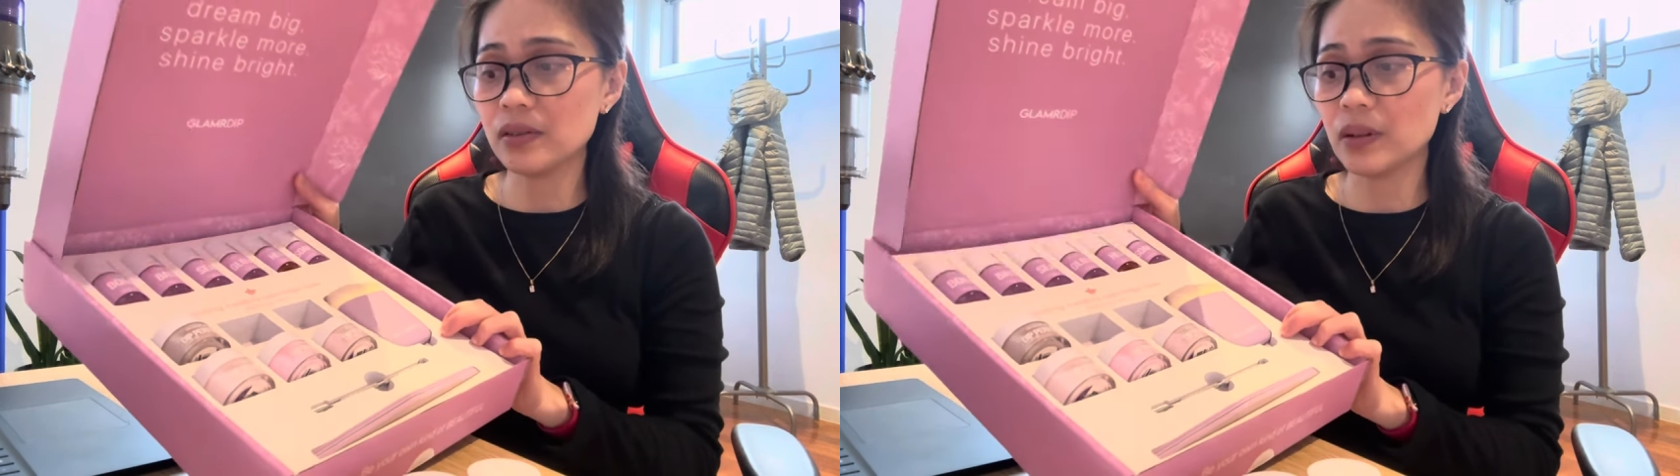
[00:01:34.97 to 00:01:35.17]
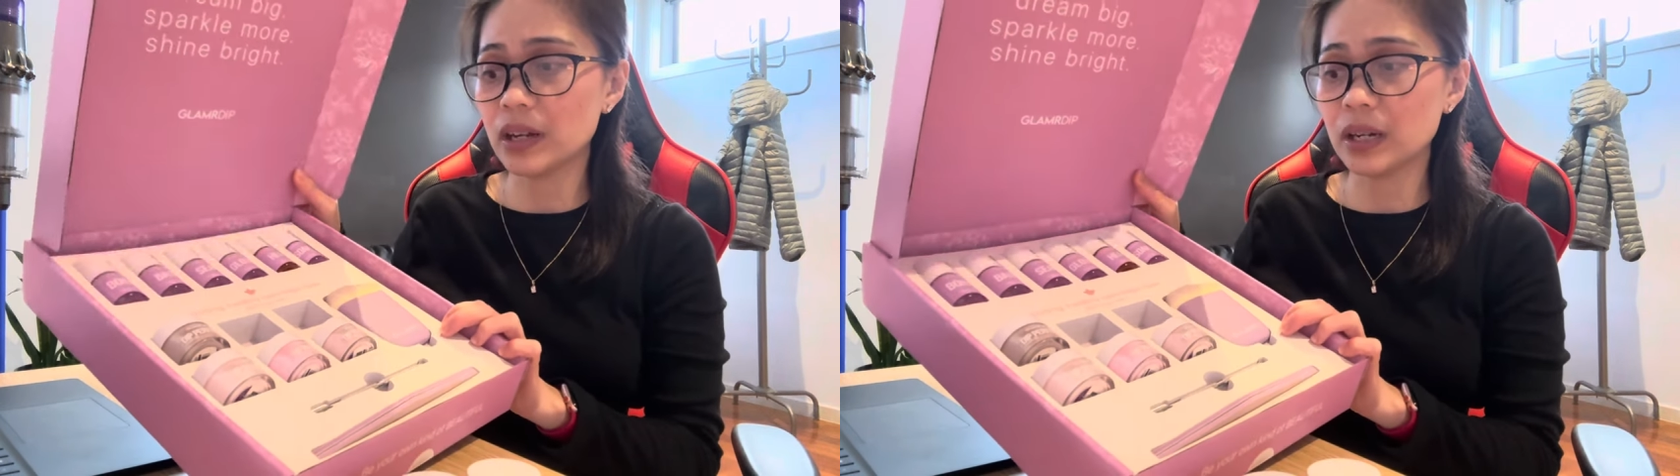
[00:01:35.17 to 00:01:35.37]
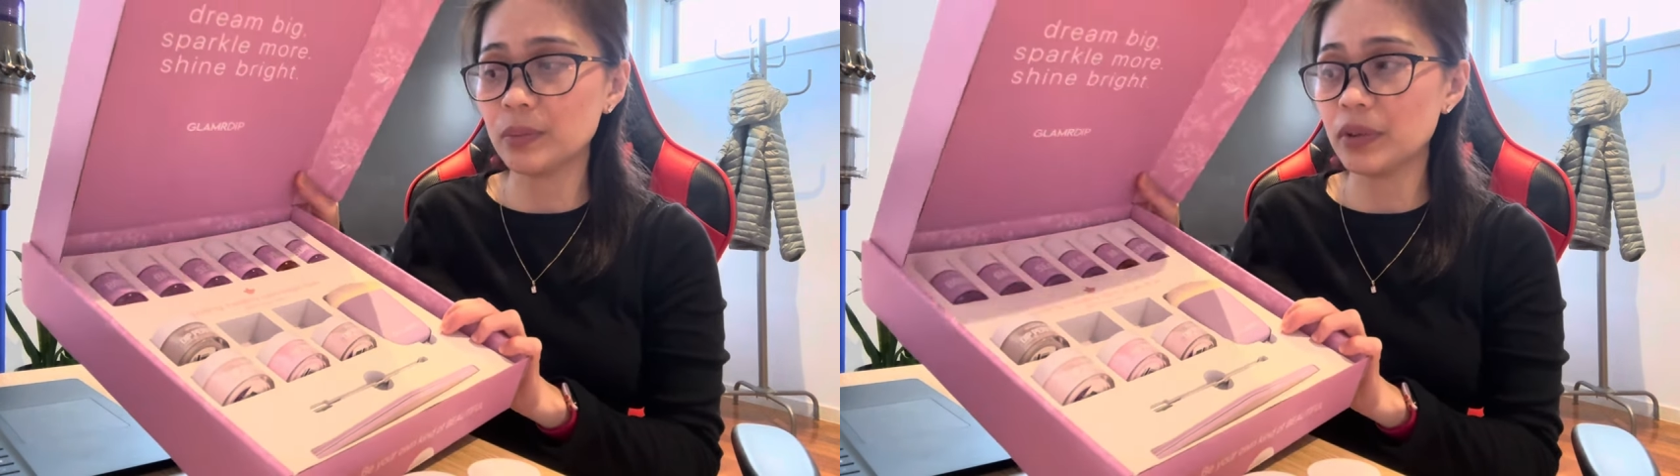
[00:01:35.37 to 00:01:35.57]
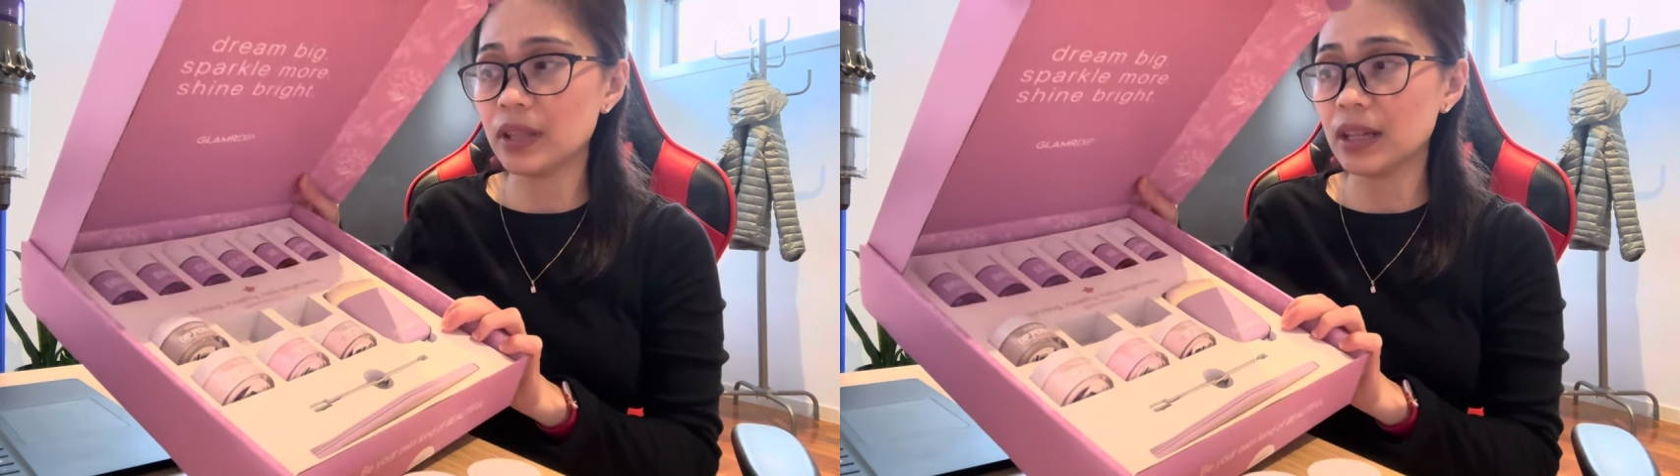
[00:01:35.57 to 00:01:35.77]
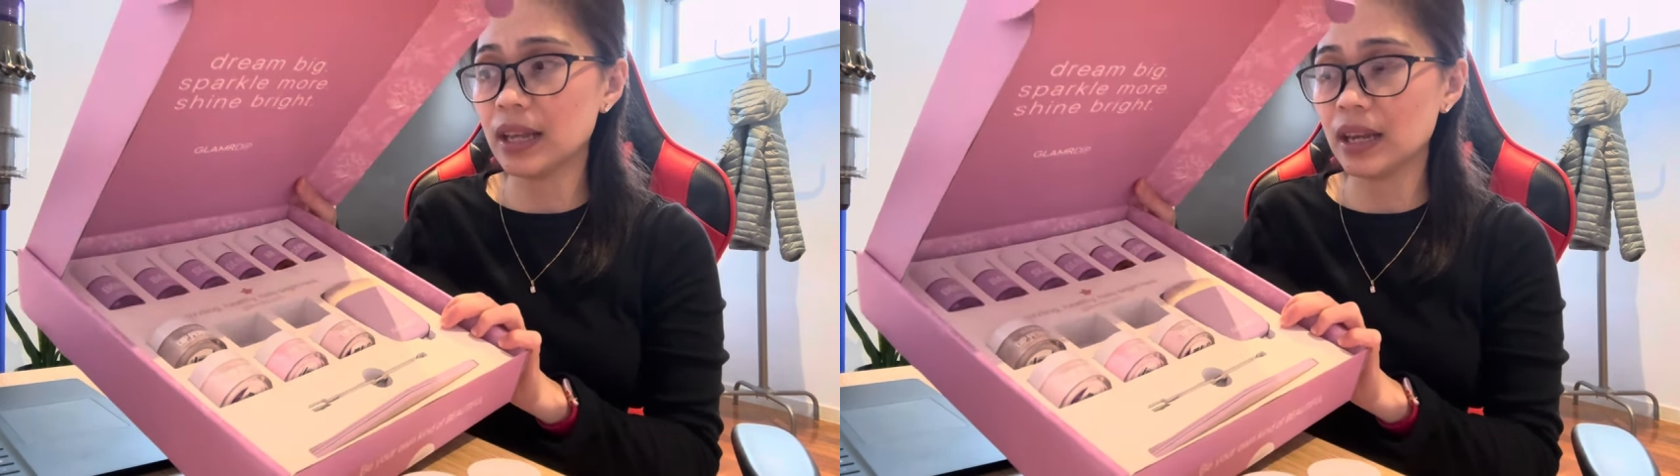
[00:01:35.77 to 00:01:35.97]
so I'm gonna put
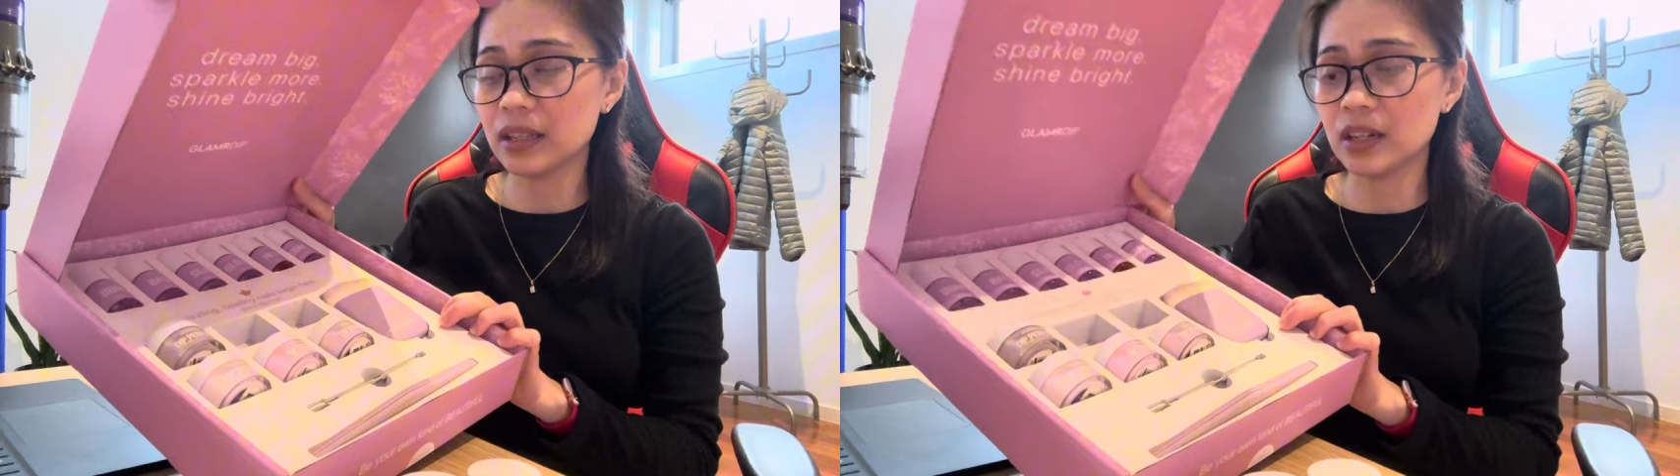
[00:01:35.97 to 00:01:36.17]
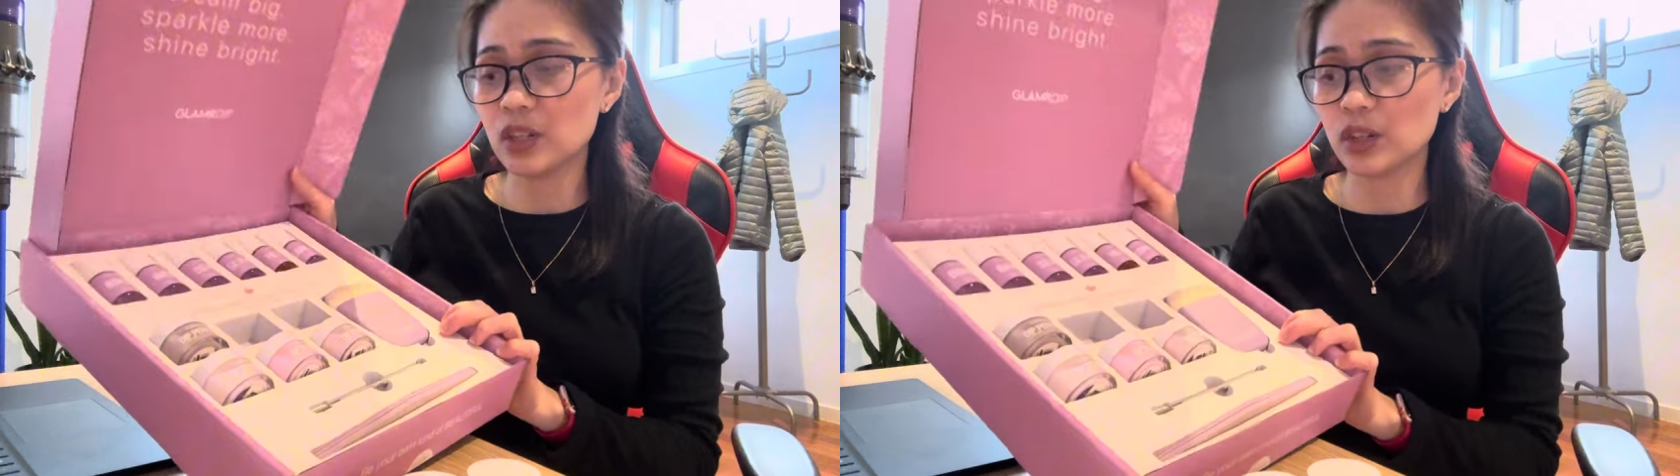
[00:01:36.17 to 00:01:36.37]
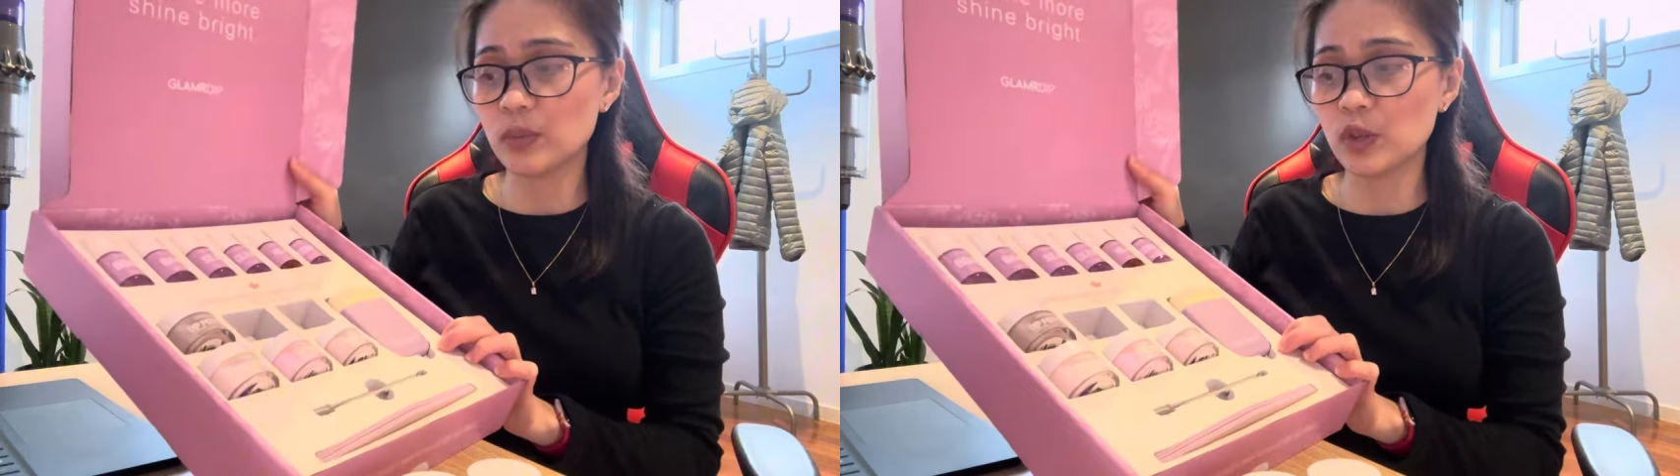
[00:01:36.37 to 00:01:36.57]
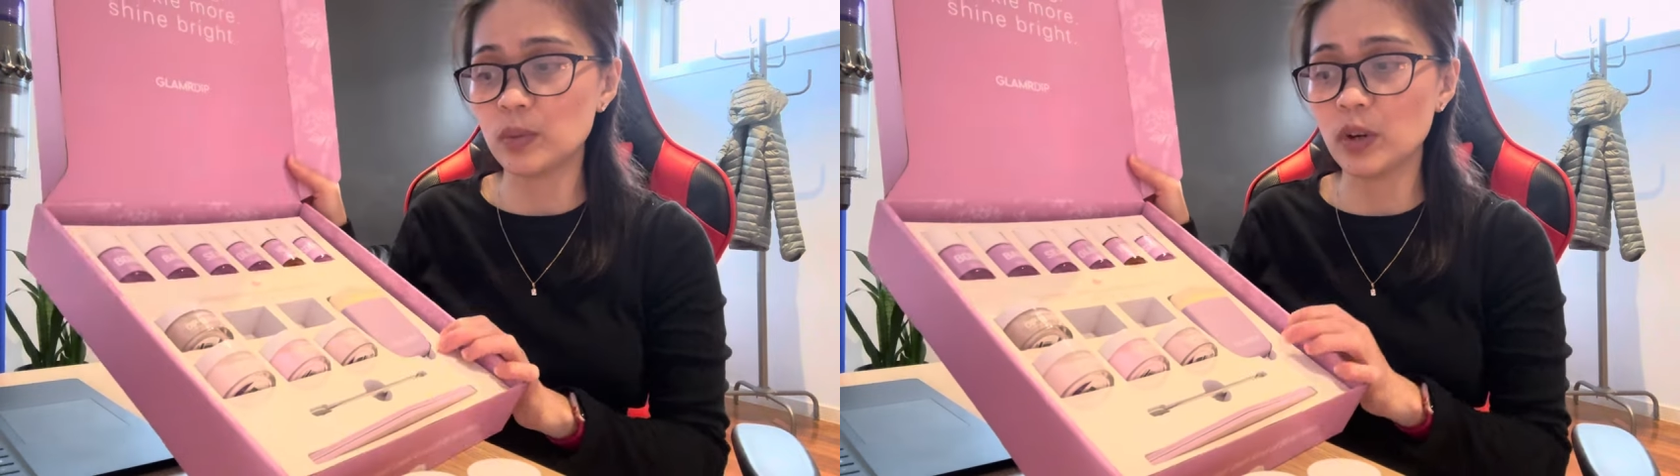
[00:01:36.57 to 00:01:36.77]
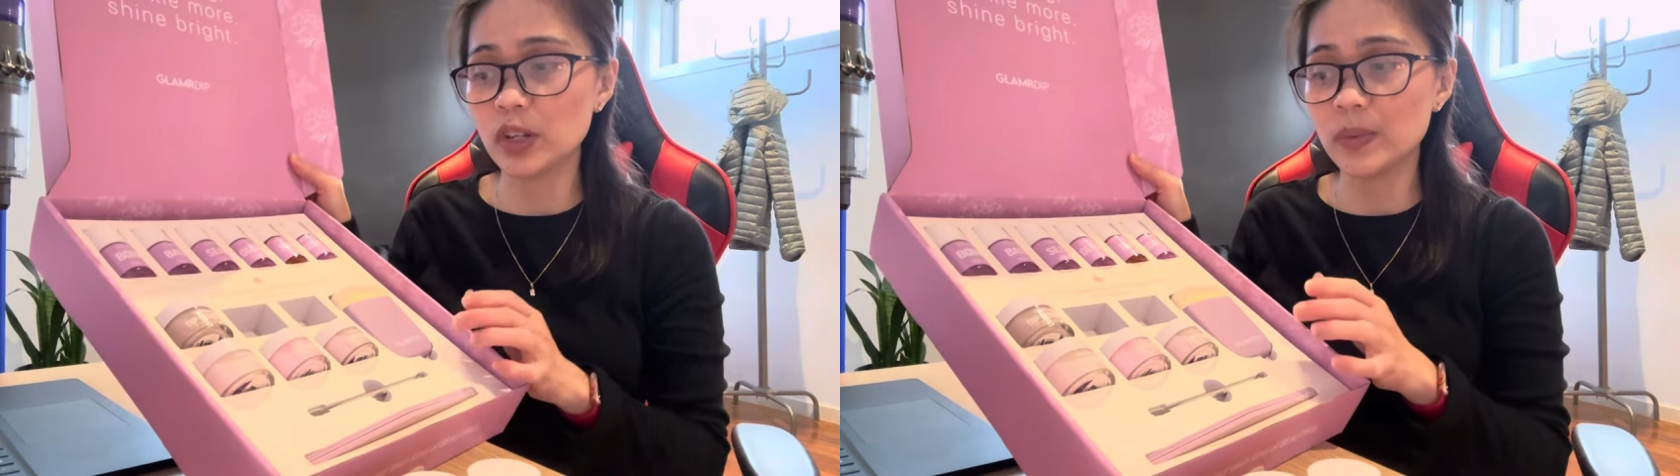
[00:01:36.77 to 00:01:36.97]
the link in the
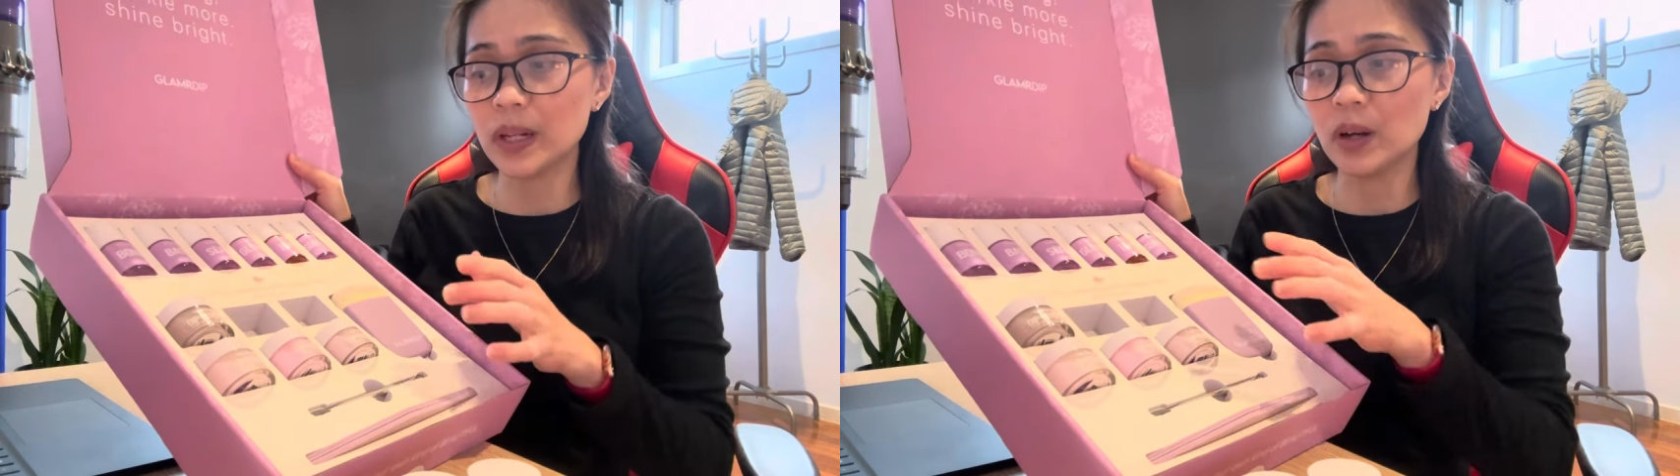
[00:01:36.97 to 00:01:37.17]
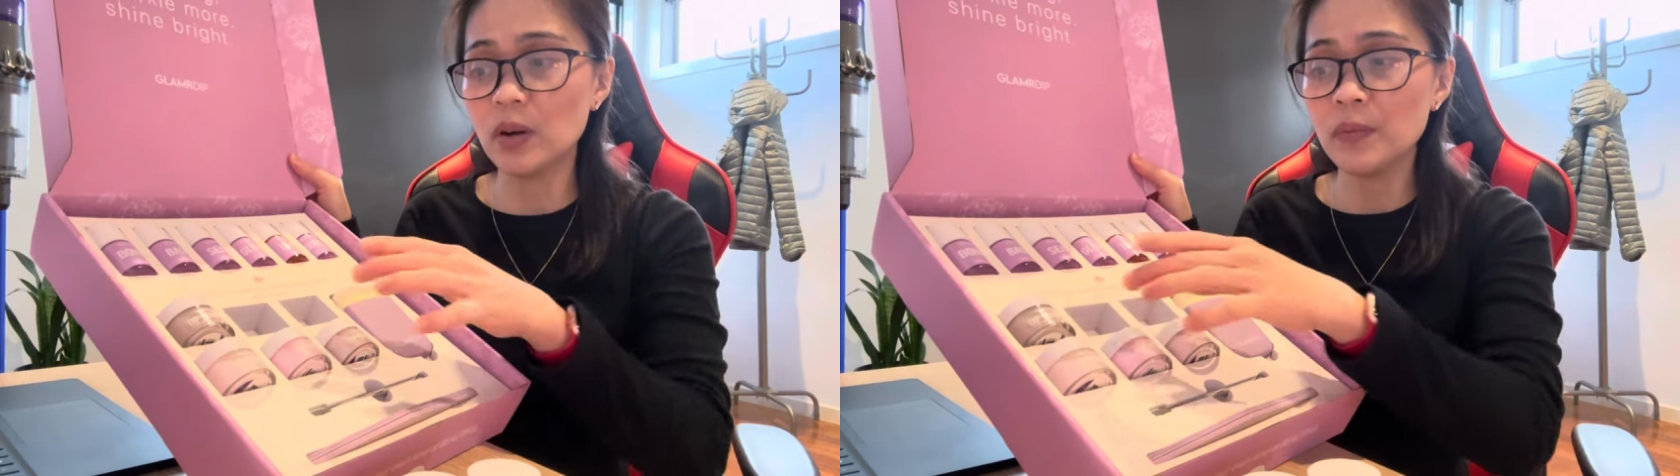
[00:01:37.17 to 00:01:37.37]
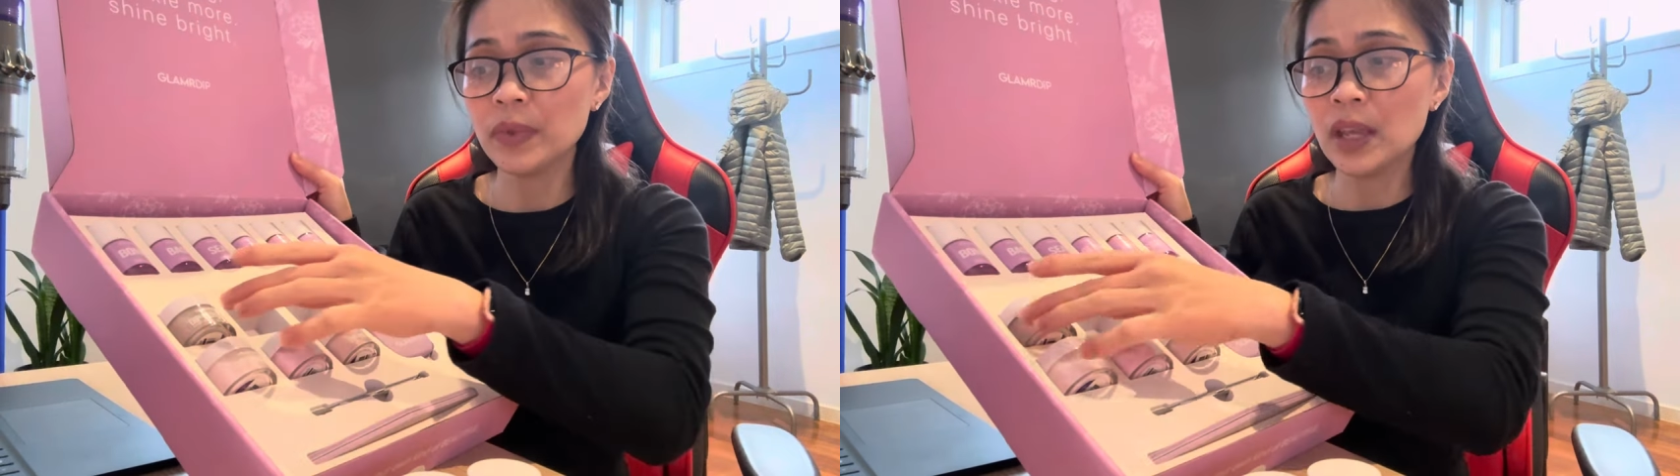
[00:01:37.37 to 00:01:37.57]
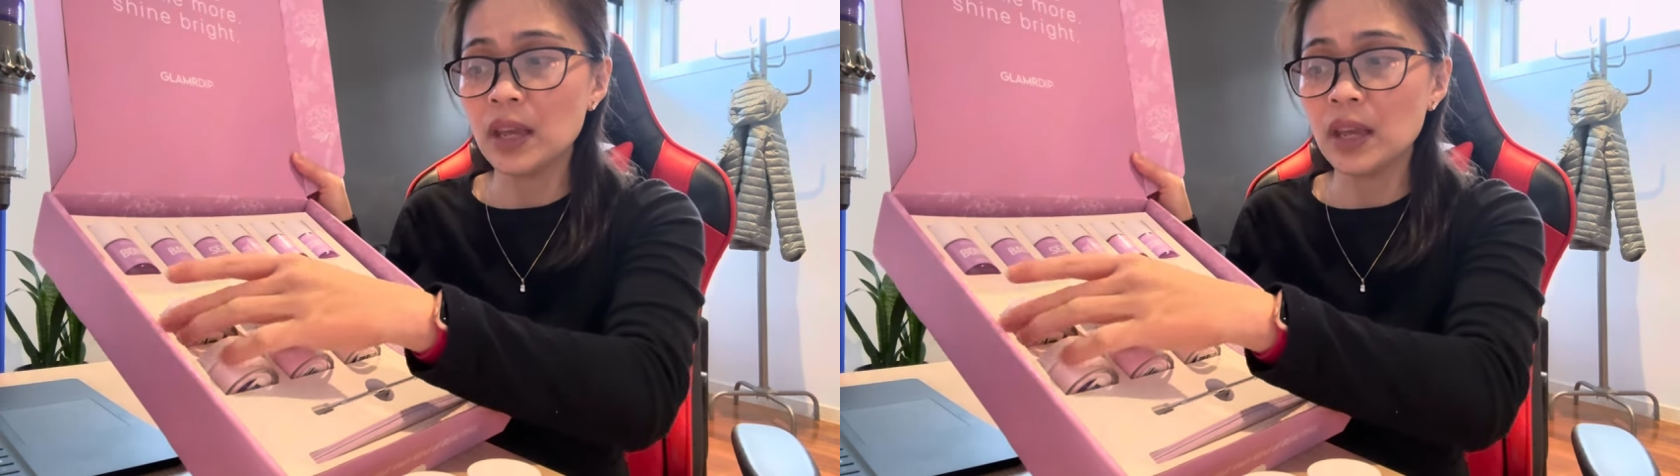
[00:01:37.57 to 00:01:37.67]
description box below.